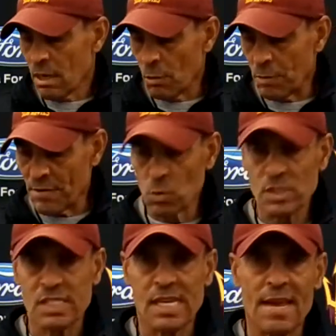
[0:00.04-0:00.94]
Hope
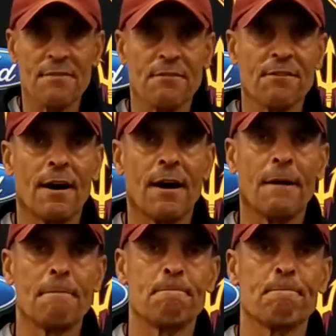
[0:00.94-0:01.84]
everyone's safe.
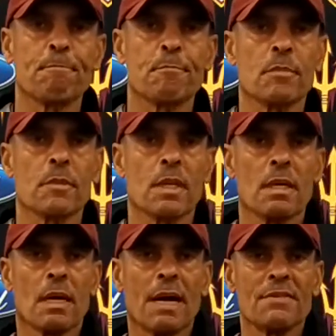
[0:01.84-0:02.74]

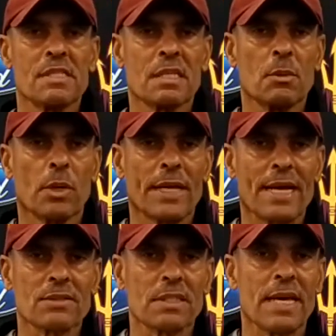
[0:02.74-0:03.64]
Obviously, we went
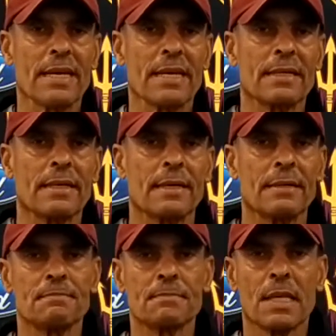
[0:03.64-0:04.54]
out today and
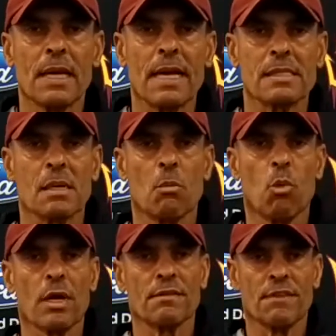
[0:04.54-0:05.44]
had
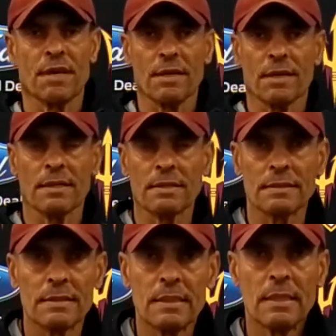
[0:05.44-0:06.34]
somewhat of a
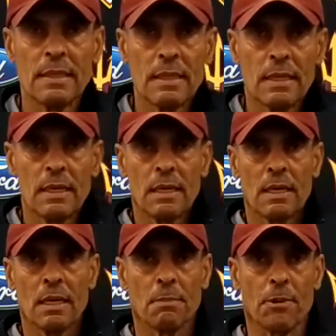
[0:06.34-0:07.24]

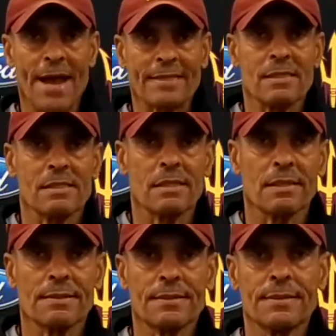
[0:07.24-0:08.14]
practice, a